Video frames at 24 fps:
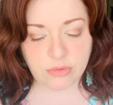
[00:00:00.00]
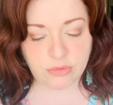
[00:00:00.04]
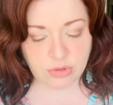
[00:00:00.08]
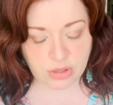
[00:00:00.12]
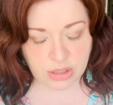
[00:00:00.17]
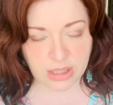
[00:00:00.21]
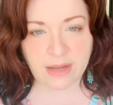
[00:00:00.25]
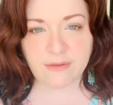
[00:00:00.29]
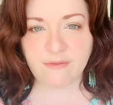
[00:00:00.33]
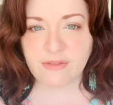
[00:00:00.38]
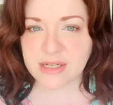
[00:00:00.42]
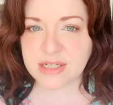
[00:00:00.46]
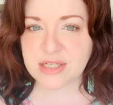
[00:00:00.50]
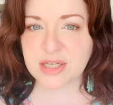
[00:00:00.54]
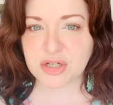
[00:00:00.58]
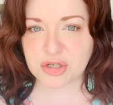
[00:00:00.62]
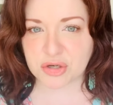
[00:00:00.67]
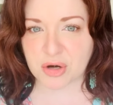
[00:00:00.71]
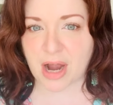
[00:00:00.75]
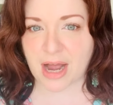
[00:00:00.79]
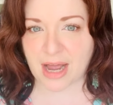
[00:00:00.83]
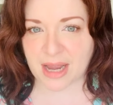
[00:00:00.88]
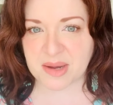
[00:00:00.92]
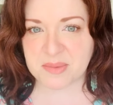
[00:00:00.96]
give this a
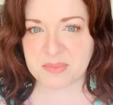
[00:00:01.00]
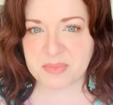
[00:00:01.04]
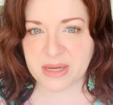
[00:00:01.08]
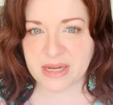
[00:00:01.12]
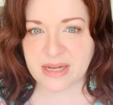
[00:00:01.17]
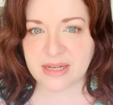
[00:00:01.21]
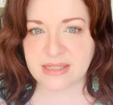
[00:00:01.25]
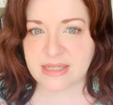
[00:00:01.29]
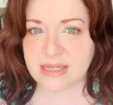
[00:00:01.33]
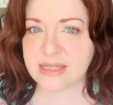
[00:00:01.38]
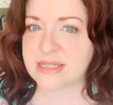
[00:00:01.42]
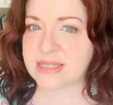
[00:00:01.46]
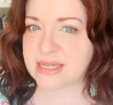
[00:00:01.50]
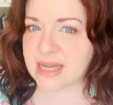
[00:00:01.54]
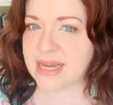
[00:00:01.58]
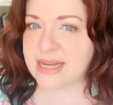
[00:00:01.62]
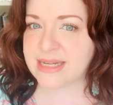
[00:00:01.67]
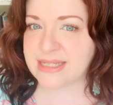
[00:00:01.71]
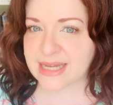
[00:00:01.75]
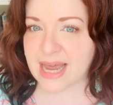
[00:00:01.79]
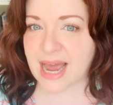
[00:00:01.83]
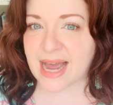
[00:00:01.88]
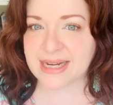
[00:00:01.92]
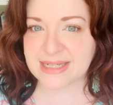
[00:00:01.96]
try, because it's
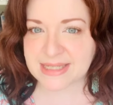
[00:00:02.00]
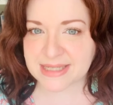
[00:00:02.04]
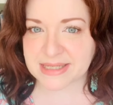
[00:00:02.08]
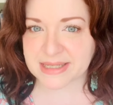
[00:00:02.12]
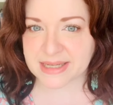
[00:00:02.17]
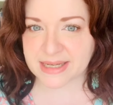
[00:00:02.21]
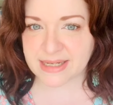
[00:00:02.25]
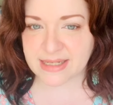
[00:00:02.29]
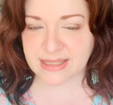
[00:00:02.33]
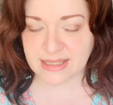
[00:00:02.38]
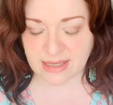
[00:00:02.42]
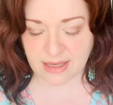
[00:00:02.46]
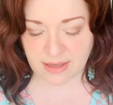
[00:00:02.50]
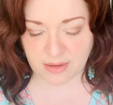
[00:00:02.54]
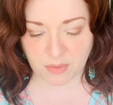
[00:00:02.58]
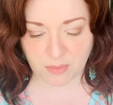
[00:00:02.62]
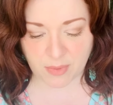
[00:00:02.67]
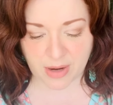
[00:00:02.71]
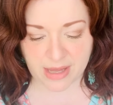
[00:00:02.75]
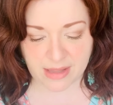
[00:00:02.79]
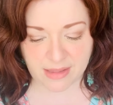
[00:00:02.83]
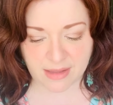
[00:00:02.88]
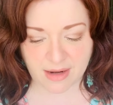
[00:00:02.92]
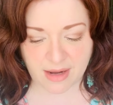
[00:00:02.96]
excellent in a
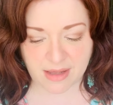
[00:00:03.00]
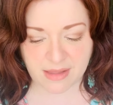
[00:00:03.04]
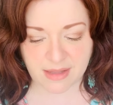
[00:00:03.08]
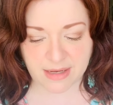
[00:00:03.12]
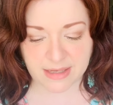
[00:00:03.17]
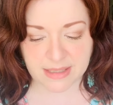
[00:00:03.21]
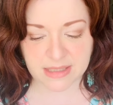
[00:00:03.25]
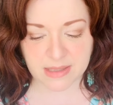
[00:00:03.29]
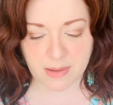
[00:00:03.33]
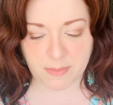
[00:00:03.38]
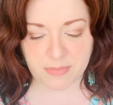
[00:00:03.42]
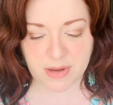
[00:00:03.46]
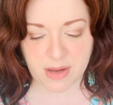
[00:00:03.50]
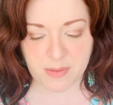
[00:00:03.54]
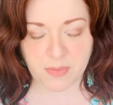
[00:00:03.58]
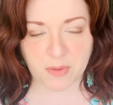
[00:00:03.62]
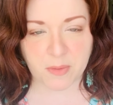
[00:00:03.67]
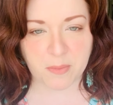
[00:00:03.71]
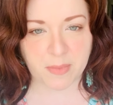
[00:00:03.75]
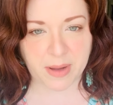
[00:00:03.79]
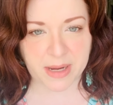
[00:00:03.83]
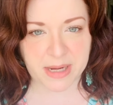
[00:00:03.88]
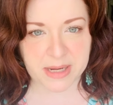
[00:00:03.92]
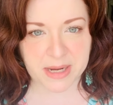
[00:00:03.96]
way that I think some people
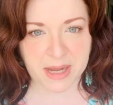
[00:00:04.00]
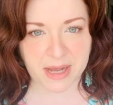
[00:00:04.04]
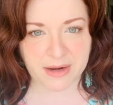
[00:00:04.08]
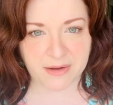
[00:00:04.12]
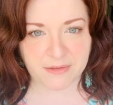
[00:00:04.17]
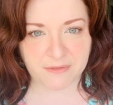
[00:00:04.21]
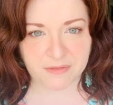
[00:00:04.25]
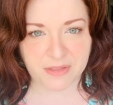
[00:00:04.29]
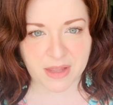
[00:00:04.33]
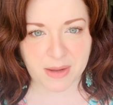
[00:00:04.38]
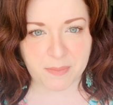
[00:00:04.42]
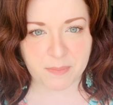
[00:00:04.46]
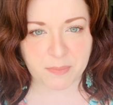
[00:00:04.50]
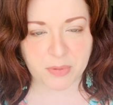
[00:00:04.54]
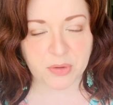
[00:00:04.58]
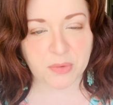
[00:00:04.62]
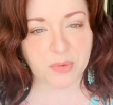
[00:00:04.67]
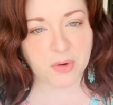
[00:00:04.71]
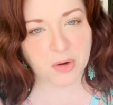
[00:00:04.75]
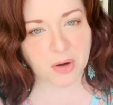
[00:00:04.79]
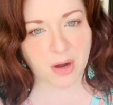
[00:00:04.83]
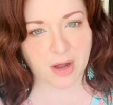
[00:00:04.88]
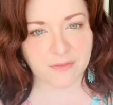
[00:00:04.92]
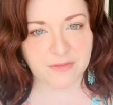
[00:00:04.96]
might not have. They blew
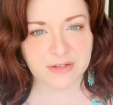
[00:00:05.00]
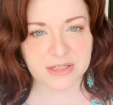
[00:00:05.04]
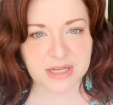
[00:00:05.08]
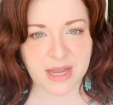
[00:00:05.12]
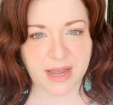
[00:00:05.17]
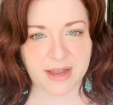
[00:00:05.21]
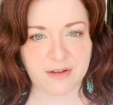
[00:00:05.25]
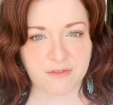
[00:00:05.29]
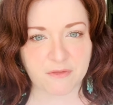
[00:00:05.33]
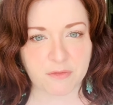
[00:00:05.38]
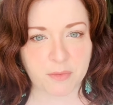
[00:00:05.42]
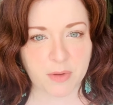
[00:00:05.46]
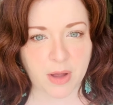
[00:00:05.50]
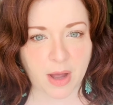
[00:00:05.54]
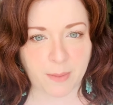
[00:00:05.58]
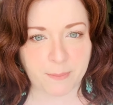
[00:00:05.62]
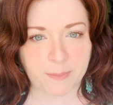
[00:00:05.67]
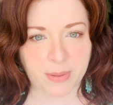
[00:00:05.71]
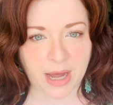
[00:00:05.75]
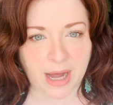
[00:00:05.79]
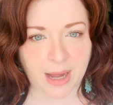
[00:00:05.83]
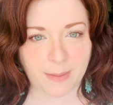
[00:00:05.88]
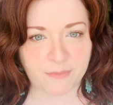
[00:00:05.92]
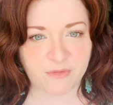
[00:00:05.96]
her off as kind of a
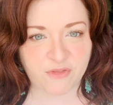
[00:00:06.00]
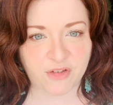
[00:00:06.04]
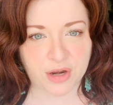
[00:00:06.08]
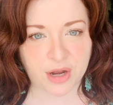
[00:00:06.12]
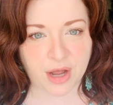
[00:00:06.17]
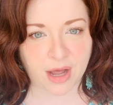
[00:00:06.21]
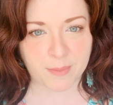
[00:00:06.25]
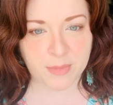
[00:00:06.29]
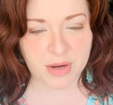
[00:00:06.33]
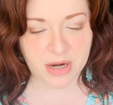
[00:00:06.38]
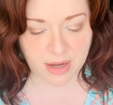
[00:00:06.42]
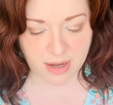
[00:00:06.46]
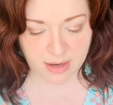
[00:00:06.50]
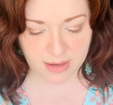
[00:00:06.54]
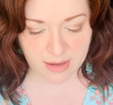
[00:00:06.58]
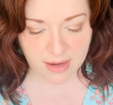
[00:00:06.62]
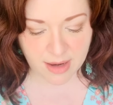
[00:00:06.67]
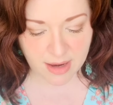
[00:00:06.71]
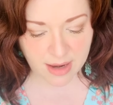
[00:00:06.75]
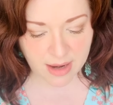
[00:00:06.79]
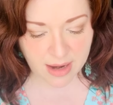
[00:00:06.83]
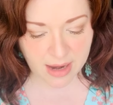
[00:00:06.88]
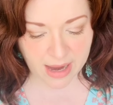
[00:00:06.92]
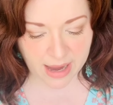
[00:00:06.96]
pop phenomenon
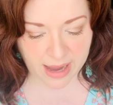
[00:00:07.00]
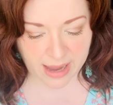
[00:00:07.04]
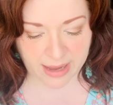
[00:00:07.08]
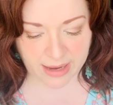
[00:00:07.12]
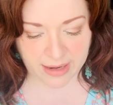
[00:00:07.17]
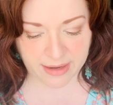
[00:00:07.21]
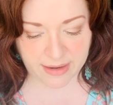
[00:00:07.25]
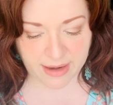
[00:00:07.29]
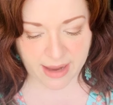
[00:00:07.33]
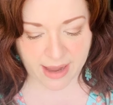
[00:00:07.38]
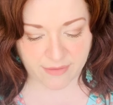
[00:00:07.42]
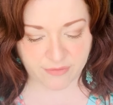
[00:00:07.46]
and